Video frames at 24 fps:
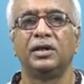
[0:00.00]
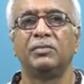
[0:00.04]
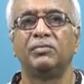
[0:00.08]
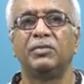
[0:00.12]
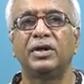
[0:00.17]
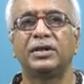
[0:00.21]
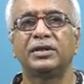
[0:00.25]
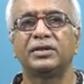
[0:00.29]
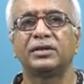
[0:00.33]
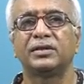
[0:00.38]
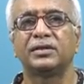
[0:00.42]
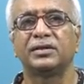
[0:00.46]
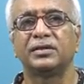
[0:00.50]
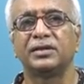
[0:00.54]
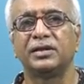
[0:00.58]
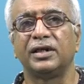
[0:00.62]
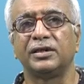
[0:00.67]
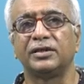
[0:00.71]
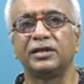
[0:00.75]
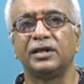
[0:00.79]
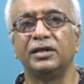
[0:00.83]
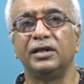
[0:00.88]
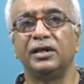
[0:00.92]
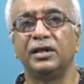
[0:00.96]
but
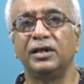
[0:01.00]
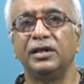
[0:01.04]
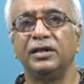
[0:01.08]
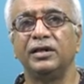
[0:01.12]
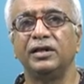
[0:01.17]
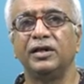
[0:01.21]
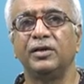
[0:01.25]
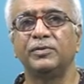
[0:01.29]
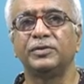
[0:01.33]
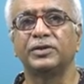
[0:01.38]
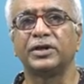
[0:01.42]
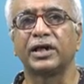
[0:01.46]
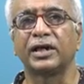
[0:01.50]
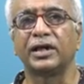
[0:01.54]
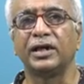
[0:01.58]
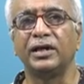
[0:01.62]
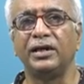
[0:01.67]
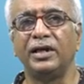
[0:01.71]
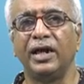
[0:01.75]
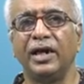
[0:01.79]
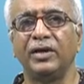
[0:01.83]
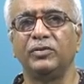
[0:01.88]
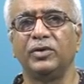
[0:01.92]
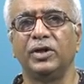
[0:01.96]
that the learning of
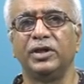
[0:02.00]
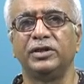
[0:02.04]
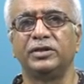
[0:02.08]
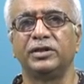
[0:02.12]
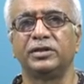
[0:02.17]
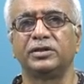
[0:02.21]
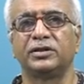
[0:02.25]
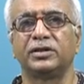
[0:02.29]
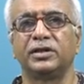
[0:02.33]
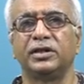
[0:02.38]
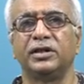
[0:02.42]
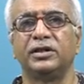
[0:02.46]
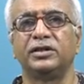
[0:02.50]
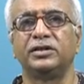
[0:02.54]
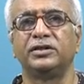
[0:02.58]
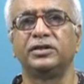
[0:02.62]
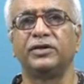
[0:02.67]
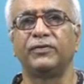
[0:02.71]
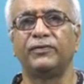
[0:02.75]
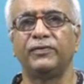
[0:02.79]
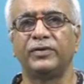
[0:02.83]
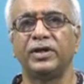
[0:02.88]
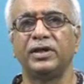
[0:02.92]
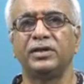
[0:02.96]
second languages is
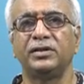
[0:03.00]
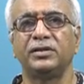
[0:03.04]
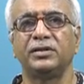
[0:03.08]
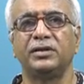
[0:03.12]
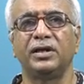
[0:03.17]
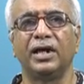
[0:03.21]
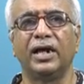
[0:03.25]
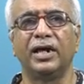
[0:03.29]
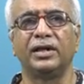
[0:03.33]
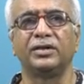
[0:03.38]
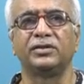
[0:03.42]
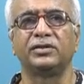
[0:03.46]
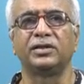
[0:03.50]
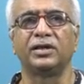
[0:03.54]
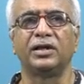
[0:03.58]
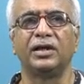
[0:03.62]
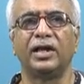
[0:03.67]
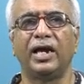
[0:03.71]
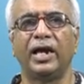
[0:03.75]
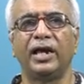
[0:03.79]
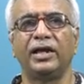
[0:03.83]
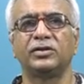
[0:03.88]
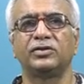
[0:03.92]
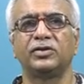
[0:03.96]
different and
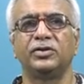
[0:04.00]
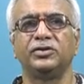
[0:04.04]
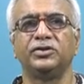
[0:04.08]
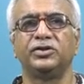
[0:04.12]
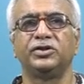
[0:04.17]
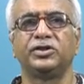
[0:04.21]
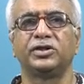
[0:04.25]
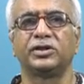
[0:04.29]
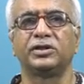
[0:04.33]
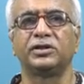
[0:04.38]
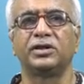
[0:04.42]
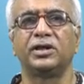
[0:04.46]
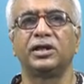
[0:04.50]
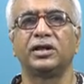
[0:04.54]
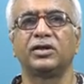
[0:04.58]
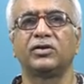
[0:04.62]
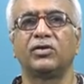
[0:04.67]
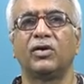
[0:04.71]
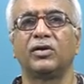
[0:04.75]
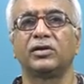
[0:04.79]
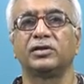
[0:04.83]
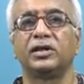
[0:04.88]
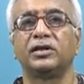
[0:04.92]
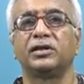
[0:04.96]
relies on general
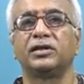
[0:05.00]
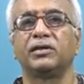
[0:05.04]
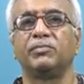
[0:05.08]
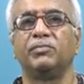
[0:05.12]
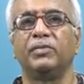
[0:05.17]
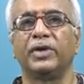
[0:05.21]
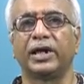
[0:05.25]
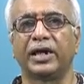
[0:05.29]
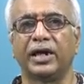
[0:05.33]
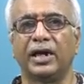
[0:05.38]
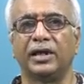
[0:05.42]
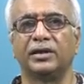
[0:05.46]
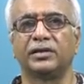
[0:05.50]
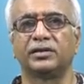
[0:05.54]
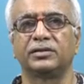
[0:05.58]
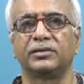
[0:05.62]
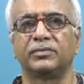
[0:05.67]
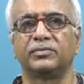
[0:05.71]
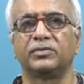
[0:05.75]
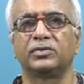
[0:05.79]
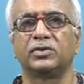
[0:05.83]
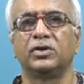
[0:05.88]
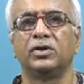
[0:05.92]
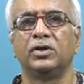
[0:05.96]
cognitive
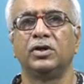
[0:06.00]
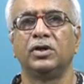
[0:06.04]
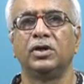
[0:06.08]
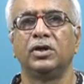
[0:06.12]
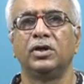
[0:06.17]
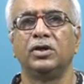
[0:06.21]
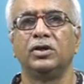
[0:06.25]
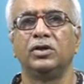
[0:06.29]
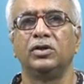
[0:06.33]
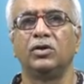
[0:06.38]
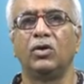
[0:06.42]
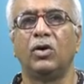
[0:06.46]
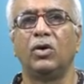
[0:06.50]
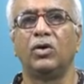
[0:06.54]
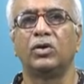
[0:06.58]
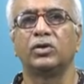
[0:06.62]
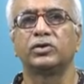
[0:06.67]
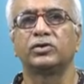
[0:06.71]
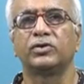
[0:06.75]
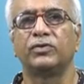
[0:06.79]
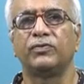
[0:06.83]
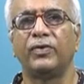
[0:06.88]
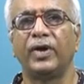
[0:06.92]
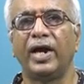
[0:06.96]
mechanisms. You
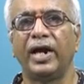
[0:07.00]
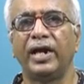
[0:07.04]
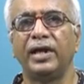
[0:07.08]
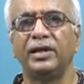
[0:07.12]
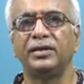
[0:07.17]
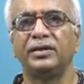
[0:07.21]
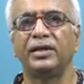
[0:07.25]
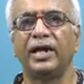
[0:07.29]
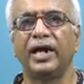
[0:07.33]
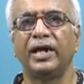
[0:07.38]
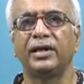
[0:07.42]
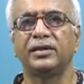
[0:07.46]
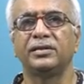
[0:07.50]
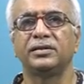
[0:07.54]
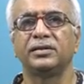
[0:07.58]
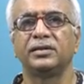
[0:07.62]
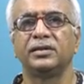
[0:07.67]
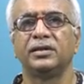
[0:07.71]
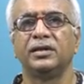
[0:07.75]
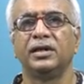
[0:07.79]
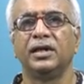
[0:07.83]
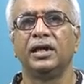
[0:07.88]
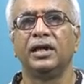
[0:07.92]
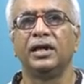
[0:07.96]
also find that
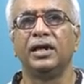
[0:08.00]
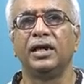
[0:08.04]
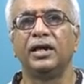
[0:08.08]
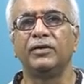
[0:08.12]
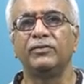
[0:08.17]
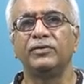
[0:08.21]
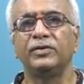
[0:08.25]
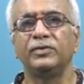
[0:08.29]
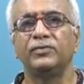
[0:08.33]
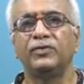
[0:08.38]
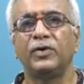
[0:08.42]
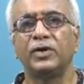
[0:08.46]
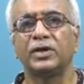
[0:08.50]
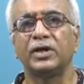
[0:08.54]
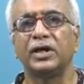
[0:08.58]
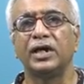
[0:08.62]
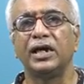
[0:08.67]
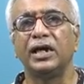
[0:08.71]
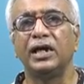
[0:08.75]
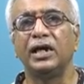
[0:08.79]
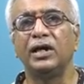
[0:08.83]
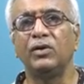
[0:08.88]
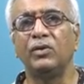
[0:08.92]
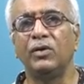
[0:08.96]
even for
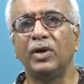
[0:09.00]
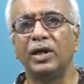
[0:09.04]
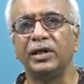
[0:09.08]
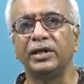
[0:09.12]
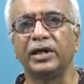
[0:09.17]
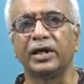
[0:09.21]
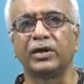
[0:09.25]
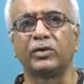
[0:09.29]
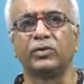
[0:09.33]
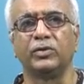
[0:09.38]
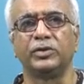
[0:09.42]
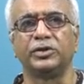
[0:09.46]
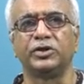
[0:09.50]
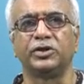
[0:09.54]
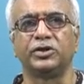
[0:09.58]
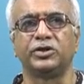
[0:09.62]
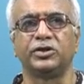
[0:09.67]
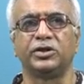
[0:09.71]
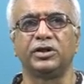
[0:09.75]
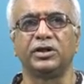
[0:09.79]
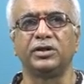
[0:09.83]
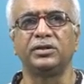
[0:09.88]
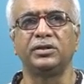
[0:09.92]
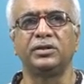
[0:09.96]
L1
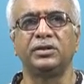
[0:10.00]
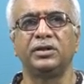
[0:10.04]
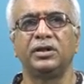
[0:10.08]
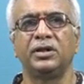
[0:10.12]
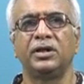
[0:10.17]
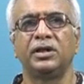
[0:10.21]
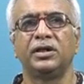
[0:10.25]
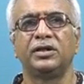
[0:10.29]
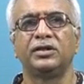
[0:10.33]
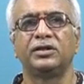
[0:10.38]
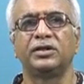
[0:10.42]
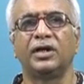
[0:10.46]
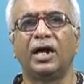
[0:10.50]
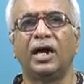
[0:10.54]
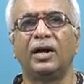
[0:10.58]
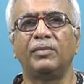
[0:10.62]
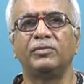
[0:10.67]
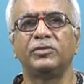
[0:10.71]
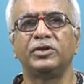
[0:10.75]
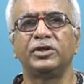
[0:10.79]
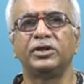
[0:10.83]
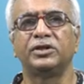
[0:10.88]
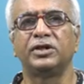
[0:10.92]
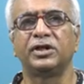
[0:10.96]
acquisition,
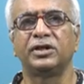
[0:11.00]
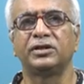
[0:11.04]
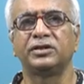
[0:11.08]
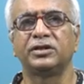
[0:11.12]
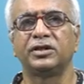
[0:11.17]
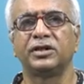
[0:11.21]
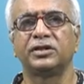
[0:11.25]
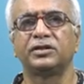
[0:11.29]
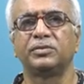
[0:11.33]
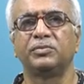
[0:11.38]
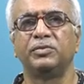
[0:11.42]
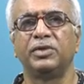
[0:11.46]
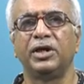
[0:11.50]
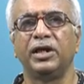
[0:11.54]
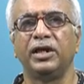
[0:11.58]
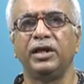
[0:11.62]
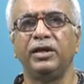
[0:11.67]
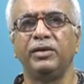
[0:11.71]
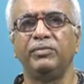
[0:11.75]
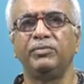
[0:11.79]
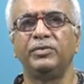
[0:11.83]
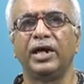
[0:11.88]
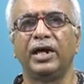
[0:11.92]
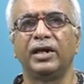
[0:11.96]
some researchers
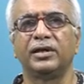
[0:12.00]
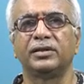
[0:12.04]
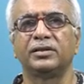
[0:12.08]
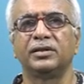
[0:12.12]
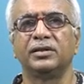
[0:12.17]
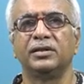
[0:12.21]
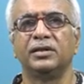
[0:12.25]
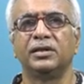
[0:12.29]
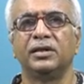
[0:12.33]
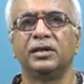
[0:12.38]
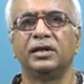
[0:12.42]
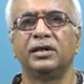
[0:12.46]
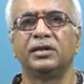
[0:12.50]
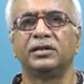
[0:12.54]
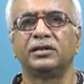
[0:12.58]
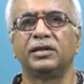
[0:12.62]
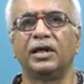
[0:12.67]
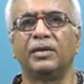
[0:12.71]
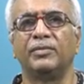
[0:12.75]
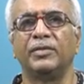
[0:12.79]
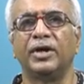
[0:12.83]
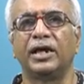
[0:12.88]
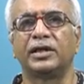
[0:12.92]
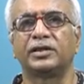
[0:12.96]
believe that
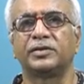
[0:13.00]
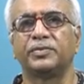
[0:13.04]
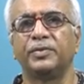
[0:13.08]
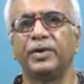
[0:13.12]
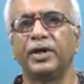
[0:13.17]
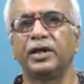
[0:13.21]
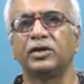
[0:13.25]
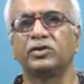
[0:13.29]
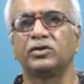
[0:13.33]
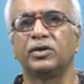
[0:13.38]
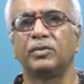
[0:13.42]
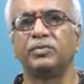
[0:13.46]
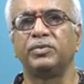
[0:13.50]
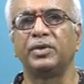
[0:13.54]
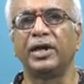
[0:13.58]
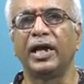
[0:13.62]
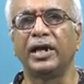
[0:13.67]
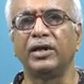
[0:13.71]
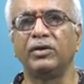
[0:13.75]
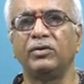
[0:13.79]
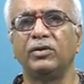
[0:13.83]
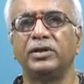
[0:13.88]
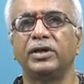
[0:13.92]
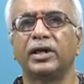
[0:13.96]
some aspects of
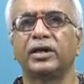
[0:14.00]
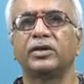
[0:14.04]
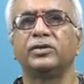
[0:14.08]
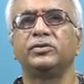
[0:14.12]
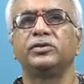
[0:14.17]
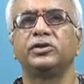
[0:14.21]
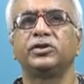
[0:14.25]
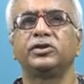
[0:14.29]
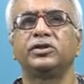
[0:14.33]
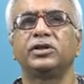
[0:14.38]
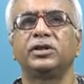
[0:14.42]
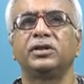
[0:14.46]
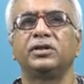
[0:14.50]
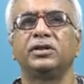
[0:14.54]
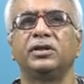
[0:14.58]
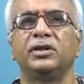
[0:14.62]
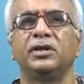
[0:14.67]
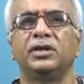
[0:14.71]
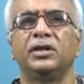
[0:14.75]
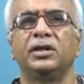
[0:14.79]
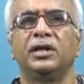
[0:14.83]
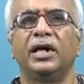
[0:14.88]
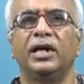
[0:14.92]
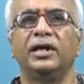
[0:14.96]
language acquisition
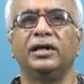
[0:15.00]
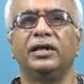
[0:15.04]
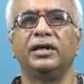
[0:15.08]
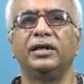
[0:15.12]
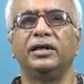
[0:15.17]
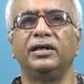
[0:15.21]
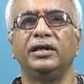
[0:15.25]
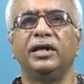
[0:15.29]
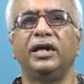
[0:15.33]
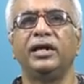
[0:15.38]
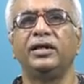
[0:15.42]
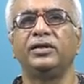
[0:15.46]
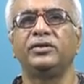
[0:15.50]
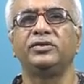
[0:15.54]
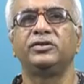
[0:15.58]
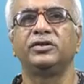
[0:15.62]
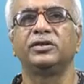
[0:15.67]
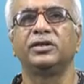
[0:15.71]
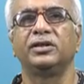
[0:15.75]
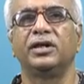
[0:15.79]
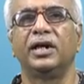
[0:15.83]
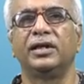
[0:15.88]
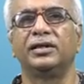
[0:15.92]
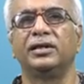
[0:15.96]
are
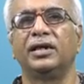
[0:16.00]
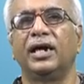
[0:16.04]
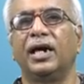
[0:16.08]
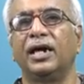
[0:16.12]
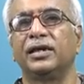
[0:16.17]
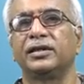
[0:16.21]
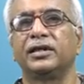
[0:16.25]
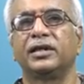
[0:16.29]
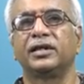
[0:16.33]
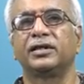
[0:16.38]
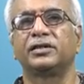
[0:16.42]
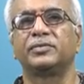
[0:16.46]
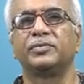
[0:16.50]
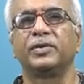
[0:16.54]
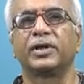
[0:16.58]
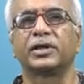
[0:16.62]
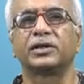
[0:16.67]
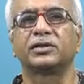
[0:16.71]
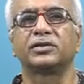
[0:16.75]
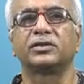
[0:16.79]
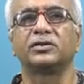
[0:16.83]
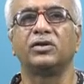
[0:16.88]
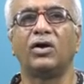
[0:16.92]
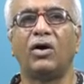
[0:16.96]
innate and other
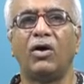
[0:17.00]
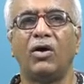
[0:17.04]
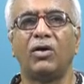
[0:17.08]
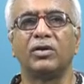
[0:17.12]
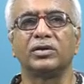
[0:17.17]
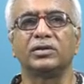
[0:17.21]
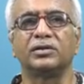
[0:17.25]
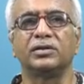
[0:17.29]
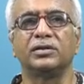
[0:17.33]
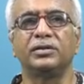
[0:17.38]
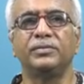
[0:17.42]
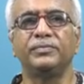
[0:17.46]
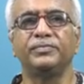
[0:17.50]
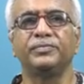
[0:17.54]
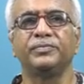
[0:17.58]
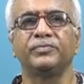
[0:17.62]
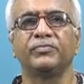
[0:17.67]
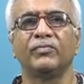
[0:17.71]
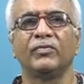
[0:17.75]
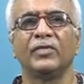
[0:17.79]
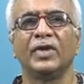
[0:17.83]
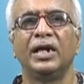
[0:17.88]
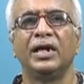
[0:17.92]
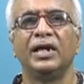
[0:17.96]
aspects not.
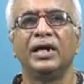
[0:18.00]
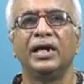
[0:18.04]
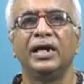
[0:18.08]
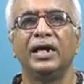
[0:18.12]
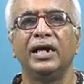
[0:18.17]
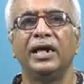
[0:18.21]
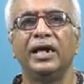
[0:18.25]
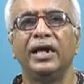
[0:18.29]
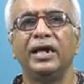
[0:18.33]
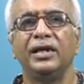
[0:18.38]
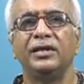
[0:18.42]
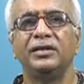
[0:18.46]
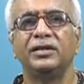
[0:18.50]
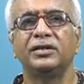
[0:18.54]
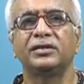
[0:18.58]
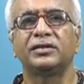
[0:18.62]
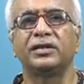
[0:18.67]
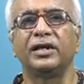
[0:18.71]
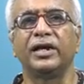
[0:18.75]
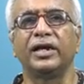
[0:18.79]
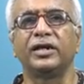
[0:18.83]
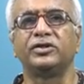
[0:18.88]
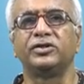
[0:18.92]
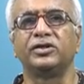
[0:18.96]
In this
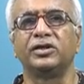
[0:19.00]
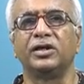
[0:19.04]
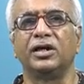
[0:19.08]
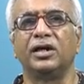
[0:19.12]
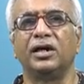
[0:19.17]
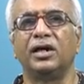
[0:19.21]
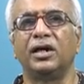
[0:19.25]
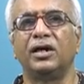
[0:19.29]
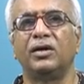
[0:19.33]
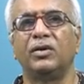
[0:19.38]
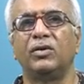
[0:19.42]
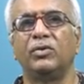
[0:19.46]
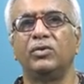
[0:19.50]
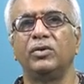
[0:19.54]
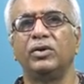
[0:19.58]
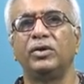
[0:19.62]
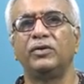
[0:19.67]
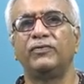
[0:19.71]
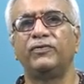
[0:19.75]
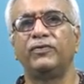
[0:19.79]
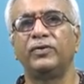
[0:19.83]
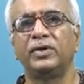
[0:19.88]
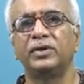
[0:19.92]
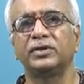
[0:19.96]
lecture, we
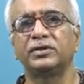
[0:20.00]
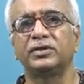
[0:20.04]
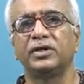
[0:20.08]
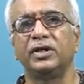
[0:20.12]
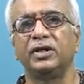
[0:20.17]
will first